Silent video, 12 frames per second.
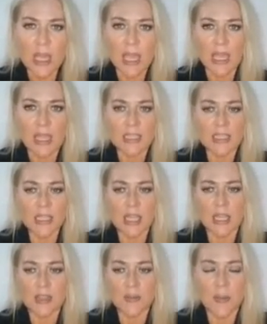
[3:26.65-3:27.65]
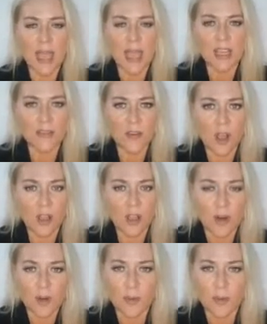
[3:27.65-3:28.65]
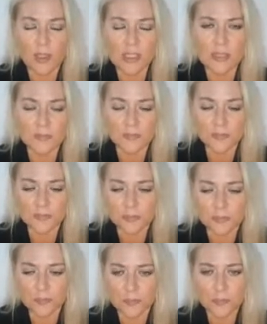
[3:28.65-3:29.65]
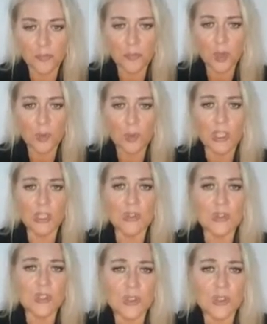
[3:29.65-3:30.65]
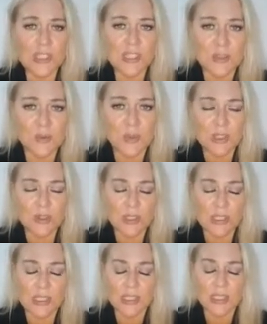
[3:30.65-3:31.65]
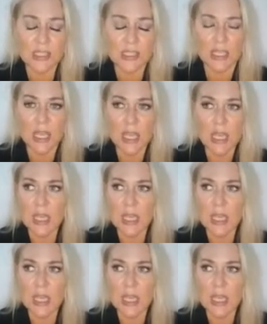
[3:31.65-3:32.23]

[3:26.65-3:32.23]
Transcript: And at the back of all of our books, we include sources and resource listing.